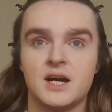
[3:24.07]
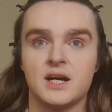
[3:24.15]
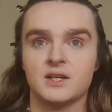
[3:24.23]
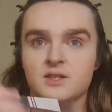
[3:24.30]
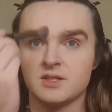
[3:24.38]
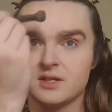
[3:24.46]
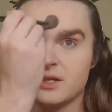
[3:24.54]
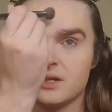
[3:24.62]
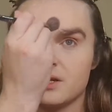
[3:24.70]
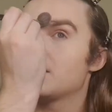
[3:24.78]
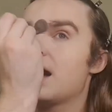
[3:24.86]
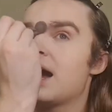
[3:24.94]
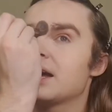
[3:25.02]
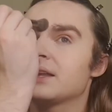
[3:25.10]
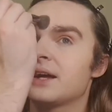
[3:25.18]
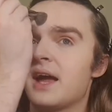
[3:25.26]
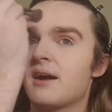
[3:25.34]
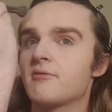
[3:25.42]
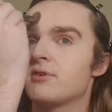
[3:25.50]
and
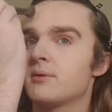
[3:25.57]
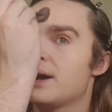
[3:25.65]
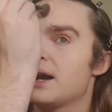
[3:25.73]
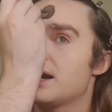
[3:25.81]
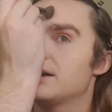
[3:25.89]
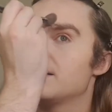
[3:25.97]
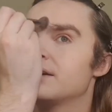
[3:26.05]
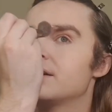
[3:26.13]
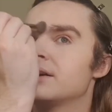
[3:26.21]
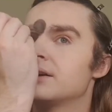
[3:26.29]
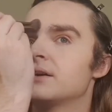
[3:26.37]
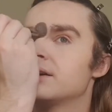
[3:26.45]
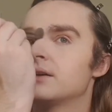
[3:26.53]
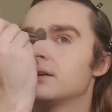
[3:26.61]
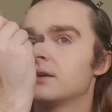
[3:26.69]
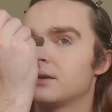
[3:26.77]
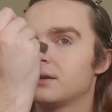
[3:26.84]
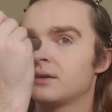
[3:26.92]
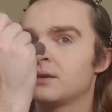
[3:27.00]
highlight everywhere
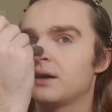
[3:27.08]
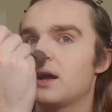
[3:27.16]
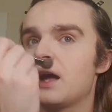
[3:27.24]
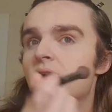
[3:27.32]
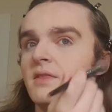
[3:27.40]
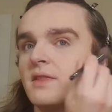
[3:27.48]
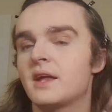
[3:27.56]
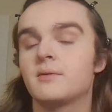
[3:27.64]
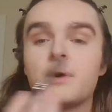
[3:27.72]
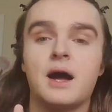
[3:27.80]
and then